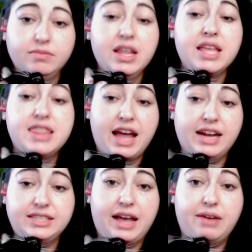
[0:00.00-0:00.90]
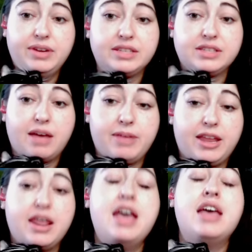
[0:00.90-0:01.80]
That is how it has come
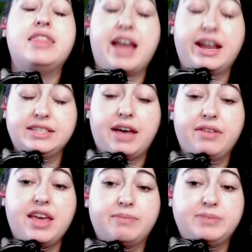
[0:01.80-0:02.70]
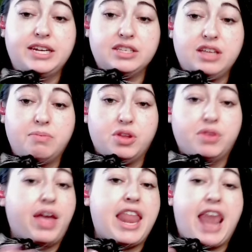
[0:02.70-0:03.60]
in. That is how the update has come
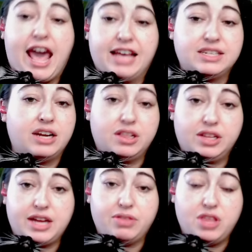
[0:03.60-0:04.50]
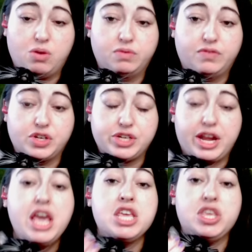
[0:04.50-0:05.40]
through. It has not cleared out the old version.
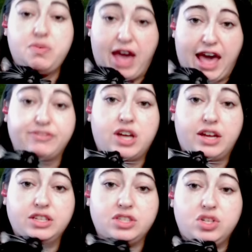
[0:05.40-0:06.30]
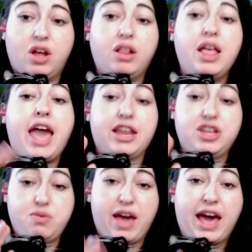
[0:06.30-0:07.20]
You have to uninstall and
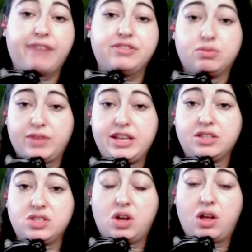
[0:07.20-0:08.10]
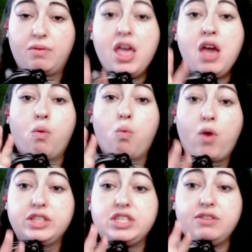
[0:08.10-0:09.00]
you have to reinstall.
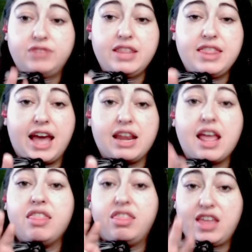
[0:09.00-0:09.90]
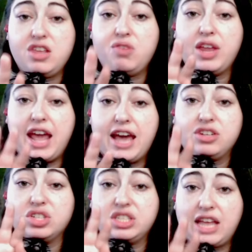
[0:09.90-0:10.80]
Once you've done that, then you can add
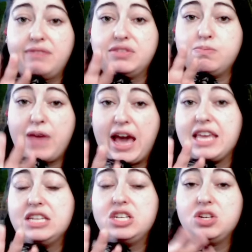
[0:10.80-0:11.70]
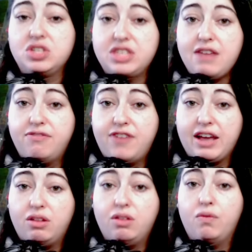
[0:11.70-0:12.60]
your saves back into your save
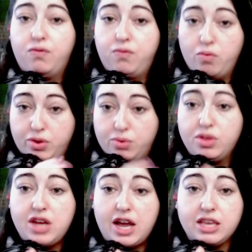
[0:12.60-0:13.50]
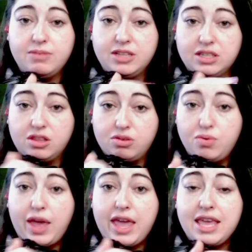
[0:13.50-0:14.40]
file through the documents and
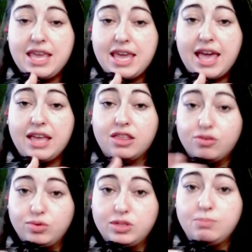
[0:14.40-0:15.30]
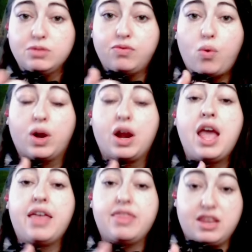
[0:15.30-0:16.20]
through EA, through Sims 4,
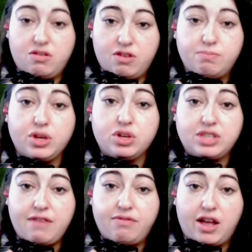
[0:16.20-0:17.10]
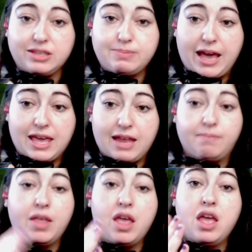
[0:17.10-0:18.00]
then you can put your save logs back in.
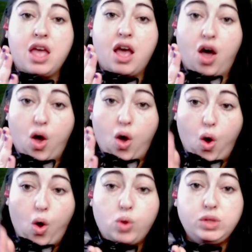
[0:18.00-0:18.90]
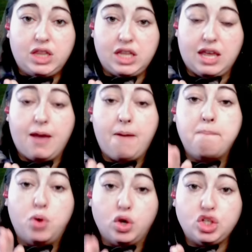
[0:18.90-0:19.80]
Only
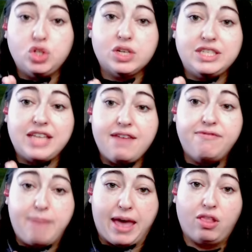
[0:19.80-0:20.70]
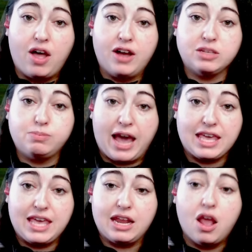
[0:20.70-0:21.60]
put your save logs back
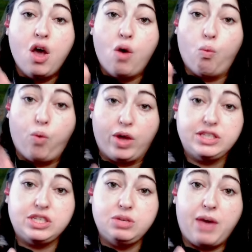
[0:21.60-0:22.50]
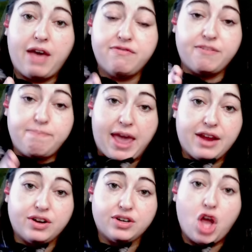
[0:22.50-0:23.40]
in once you have repaired,